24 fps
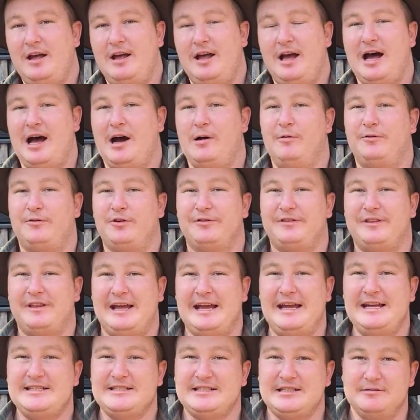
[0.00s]
uh, we've got the
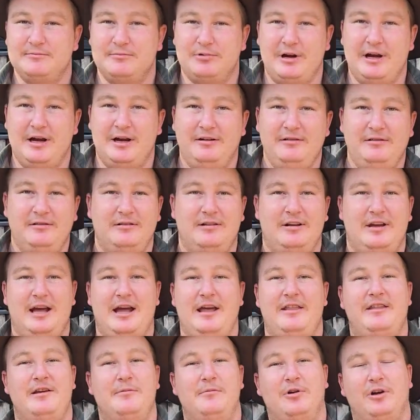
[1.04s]
Eastern Brown
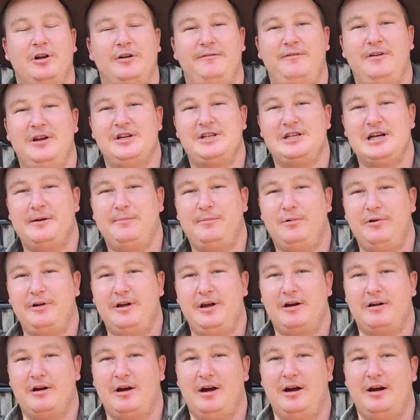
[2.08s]
and then we're going to finish up on
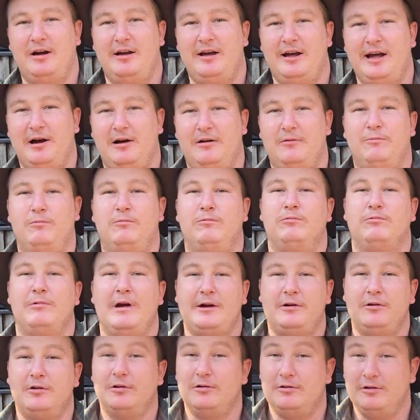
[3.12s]
our, uh, our
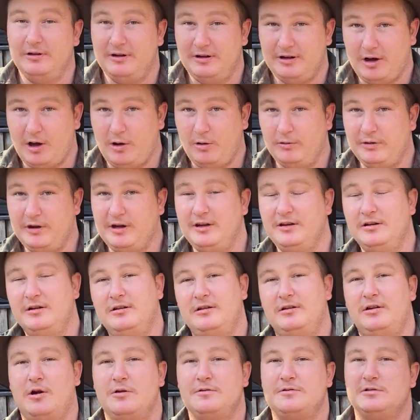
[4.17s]
record holding
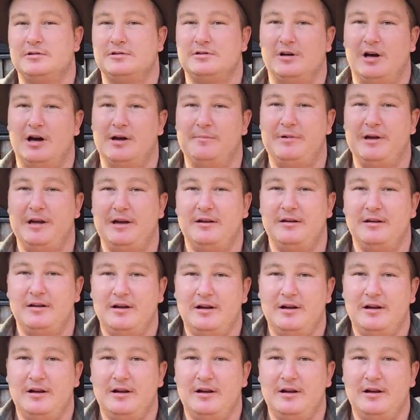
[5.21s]
coastal taipan.